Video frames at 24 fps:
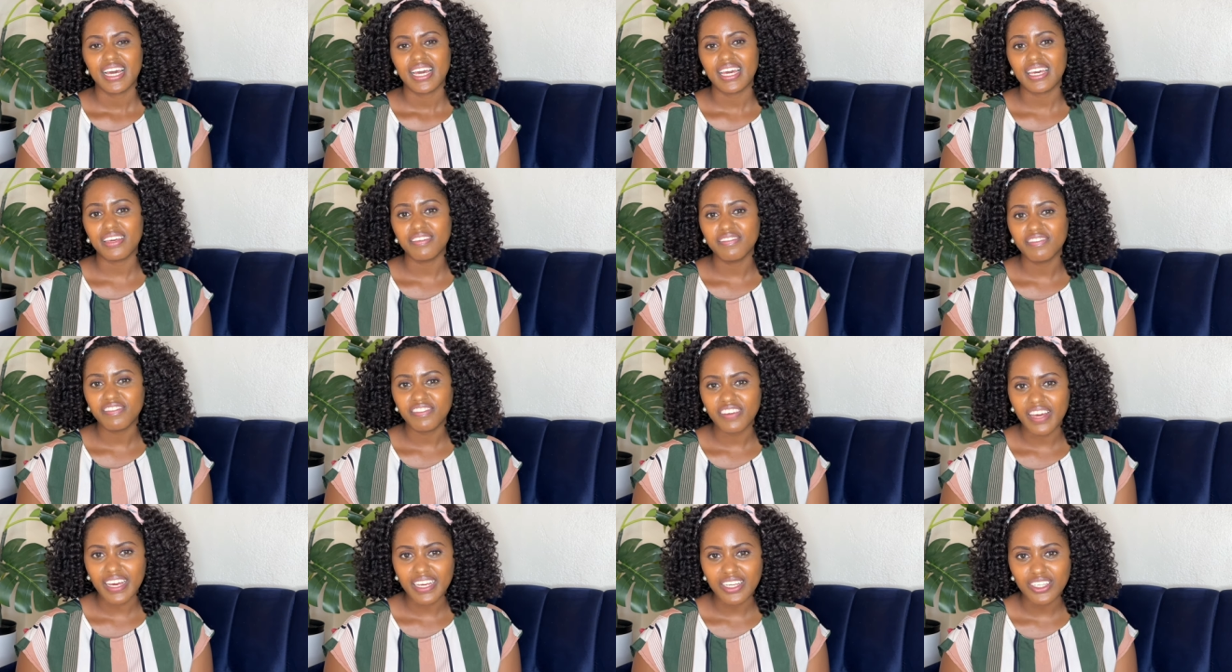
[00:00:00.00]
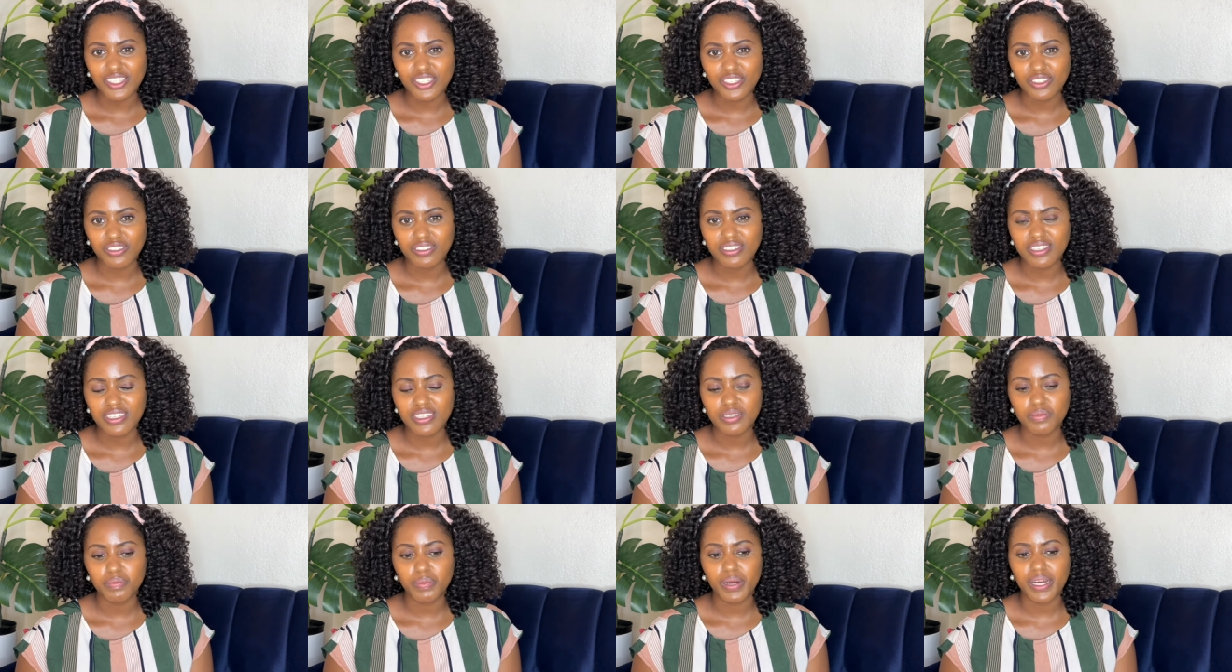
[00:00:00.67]

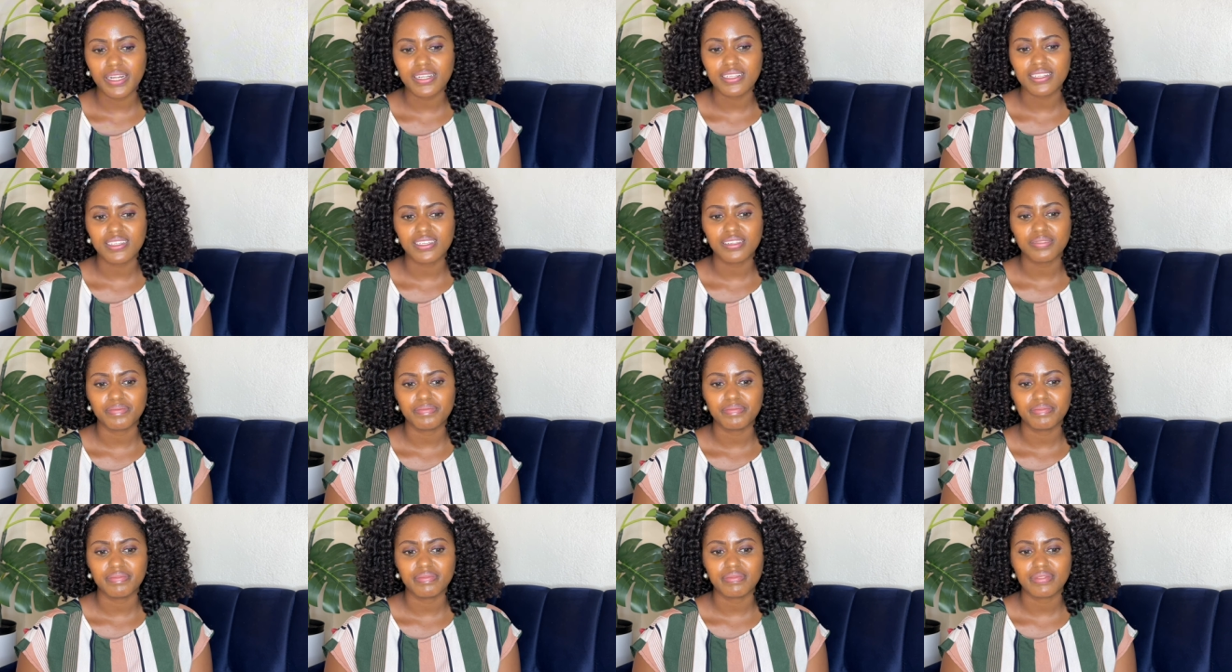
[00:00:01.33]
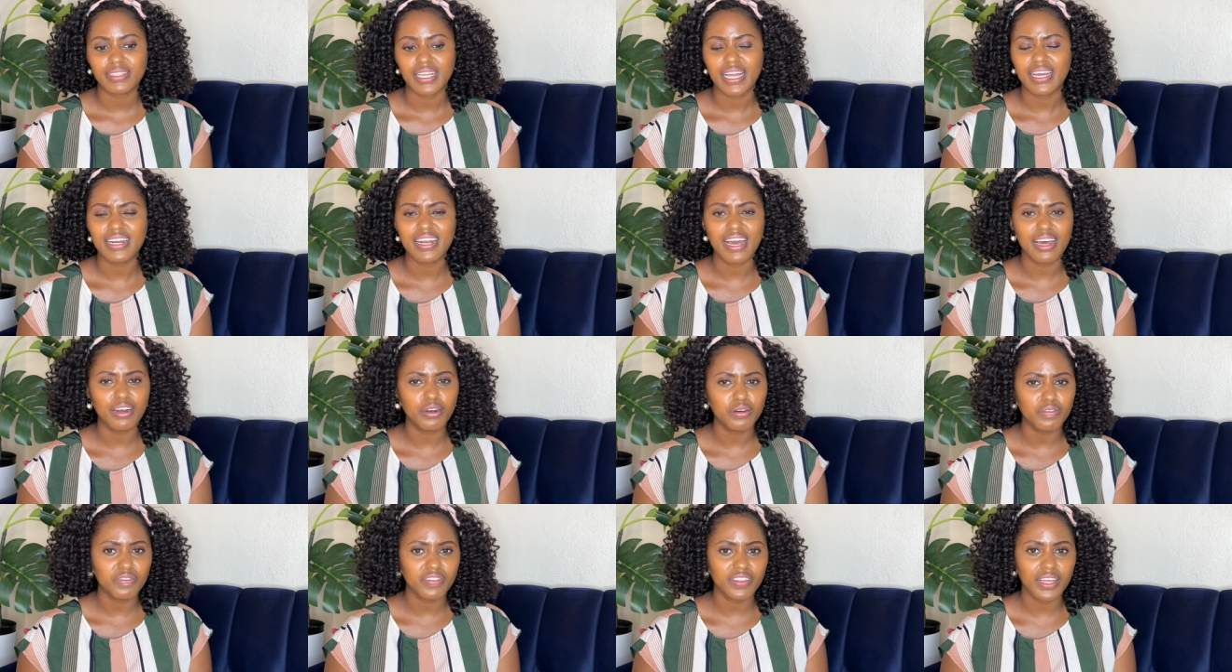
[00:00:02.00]
infections, but
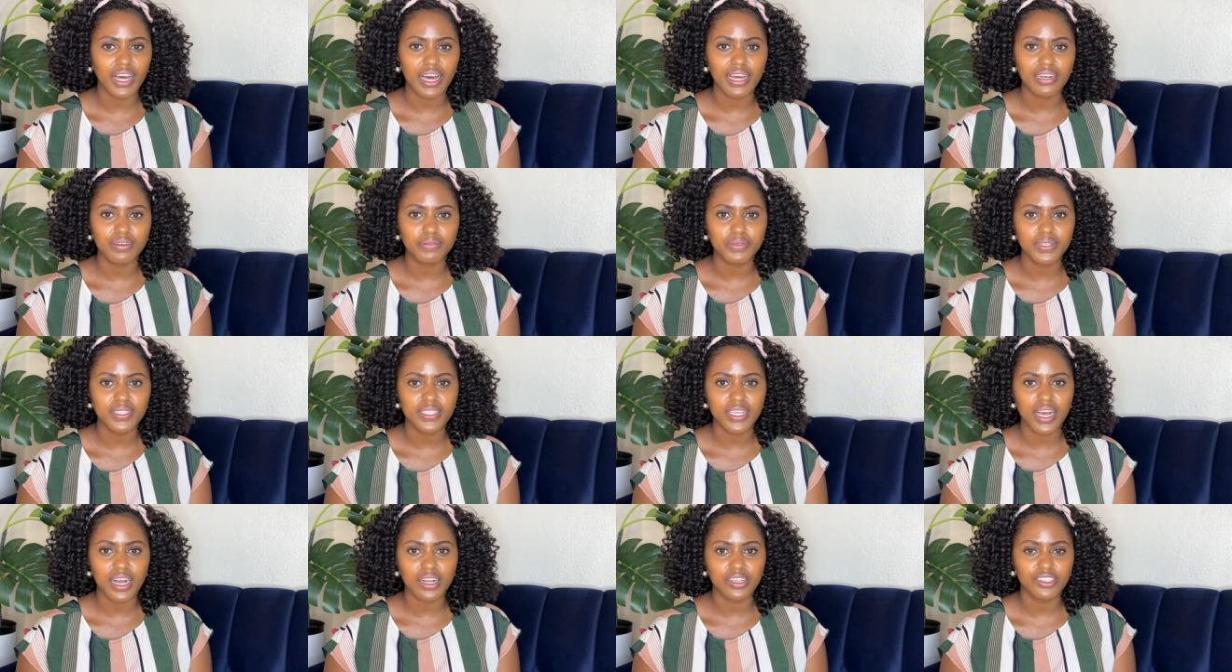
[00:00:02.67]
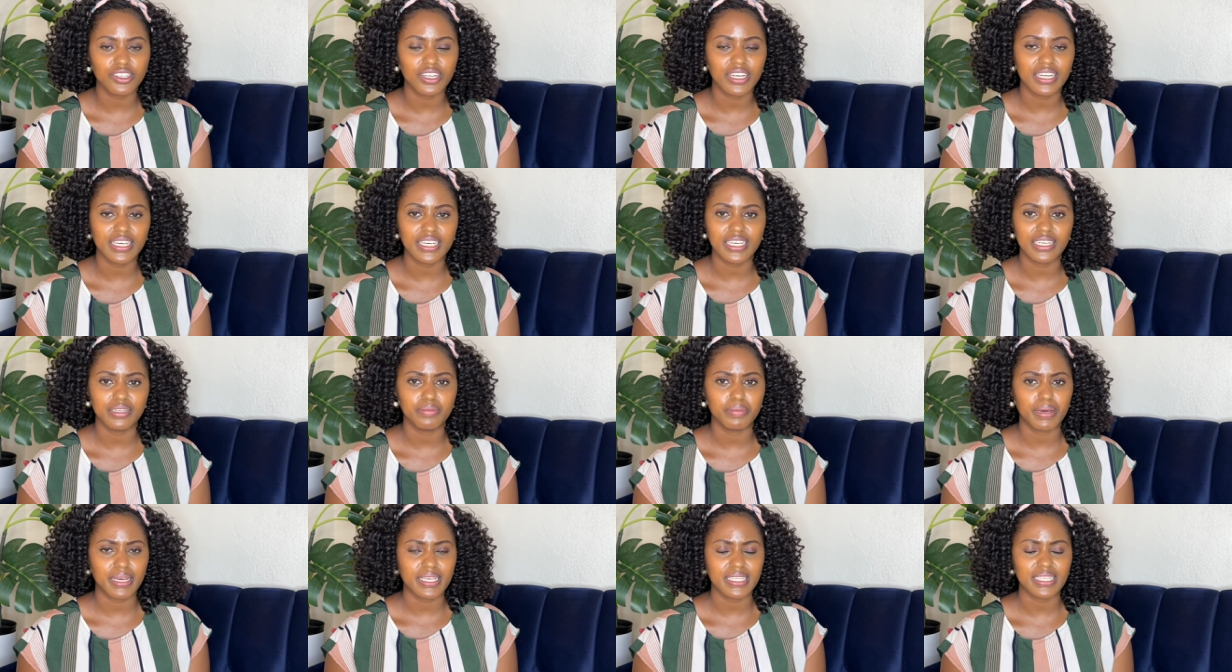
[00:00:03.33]
None of that was actually
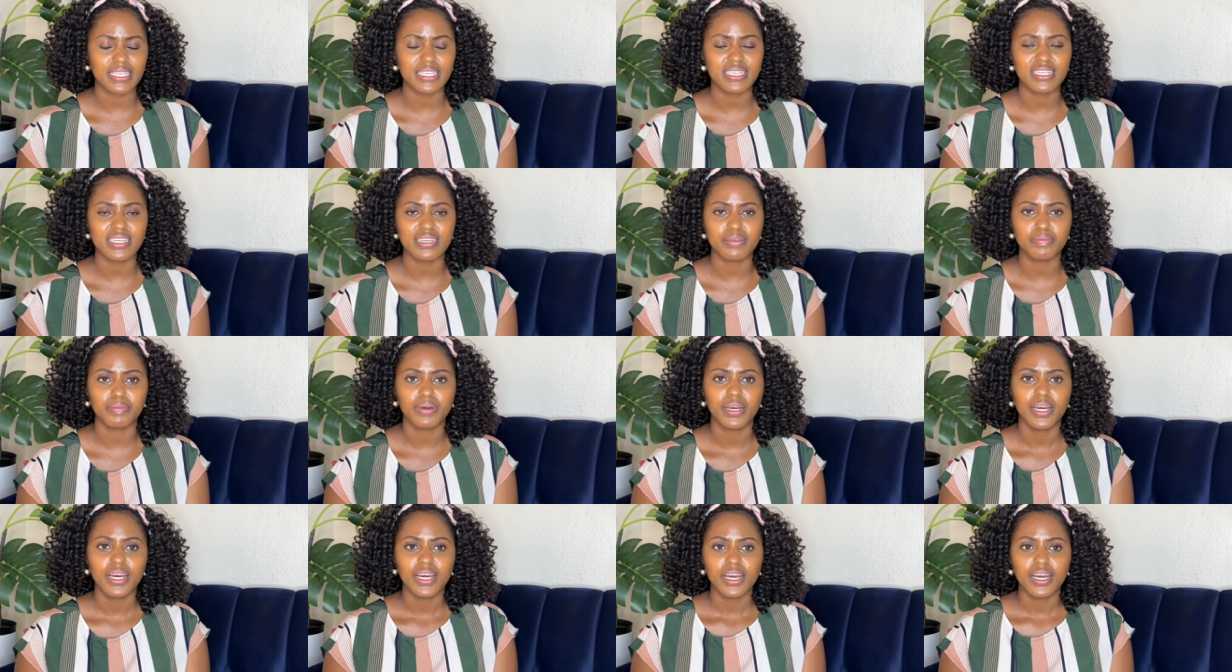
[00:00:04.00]
in my system.